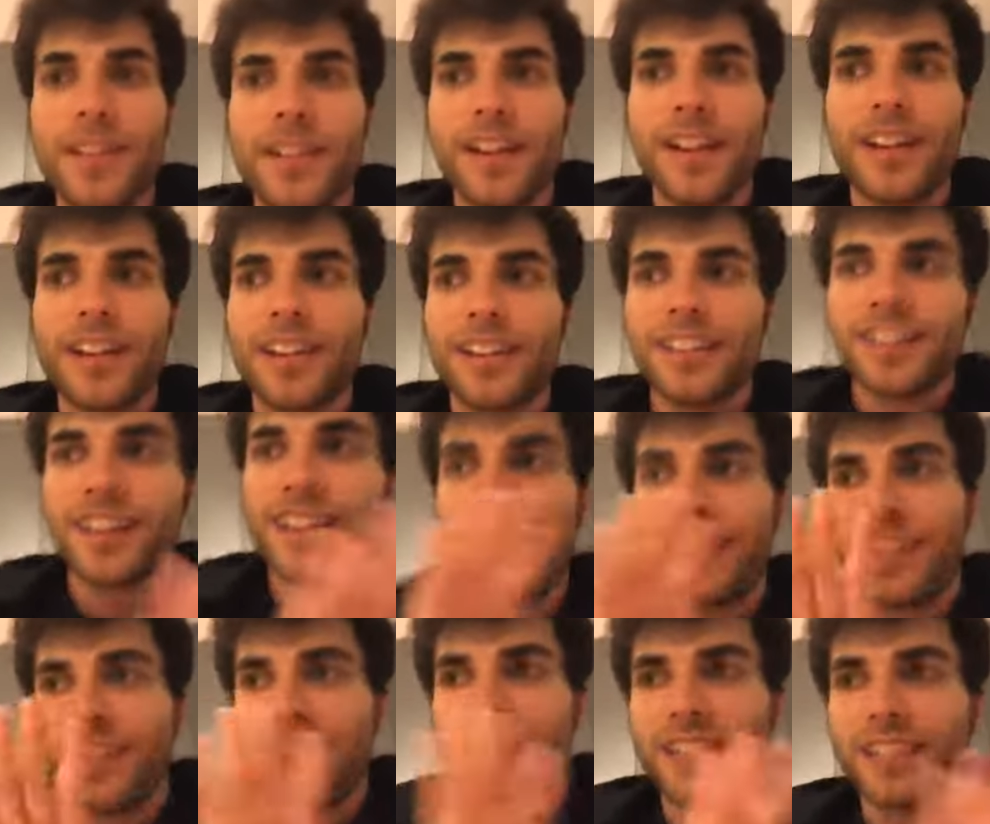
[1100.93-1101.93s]
I didn't take
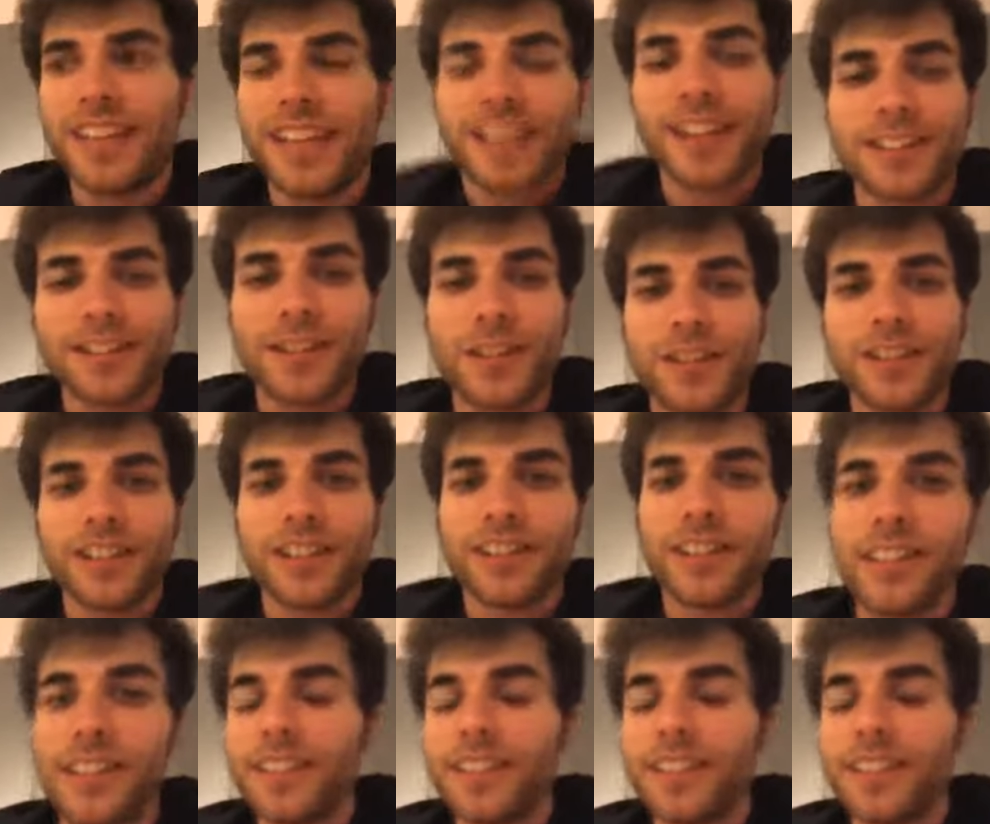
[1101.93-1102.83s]
the test or anything.